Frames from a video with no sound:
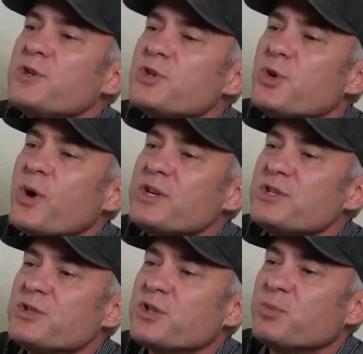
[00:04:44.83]
the
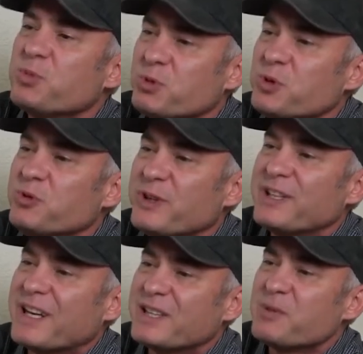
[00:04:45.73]
choice to prove
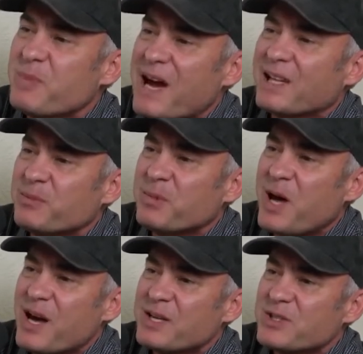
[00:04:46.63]
it at the ballot
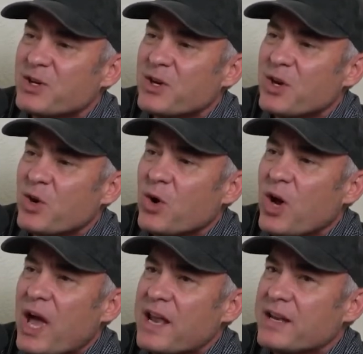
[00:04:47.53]
box
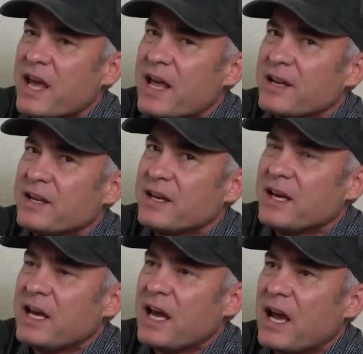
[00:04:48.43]
and and
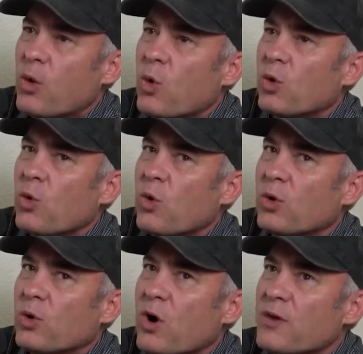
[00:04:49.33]
or
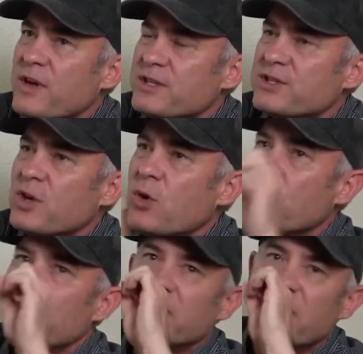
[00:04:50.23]
or are they
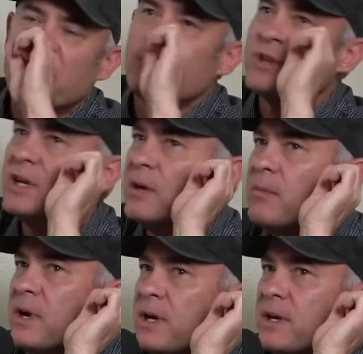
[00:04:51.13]
so in love with
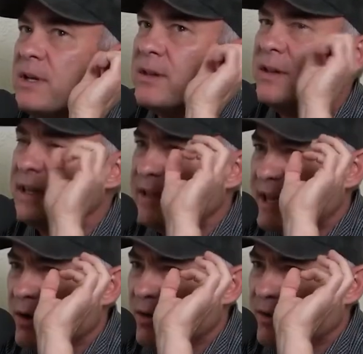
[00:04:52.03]
him that
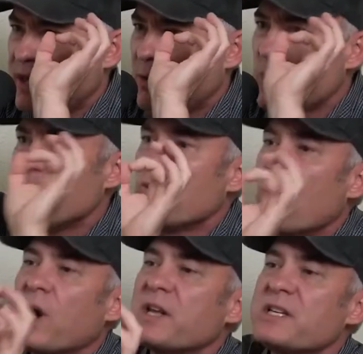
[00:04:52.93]
they they wouldn't
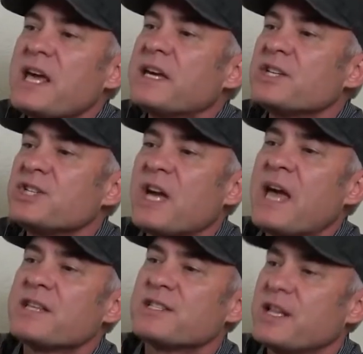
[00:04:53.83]
want to take a
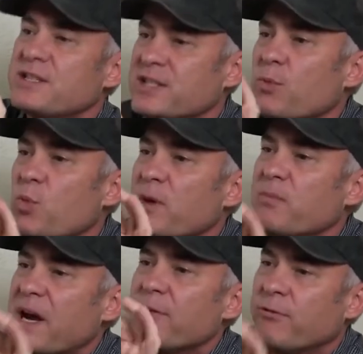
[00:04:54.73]
chance that someone
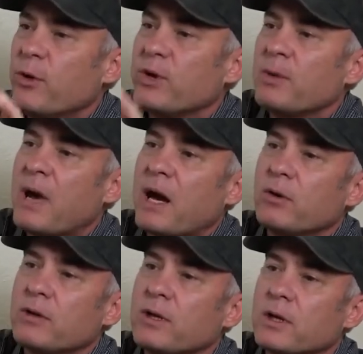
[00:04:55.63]
might vote him
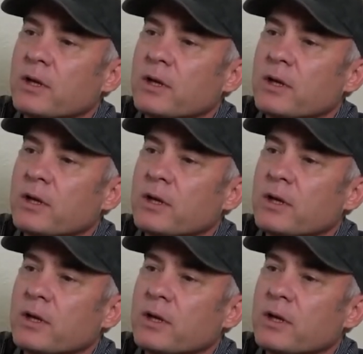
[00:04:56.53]
out?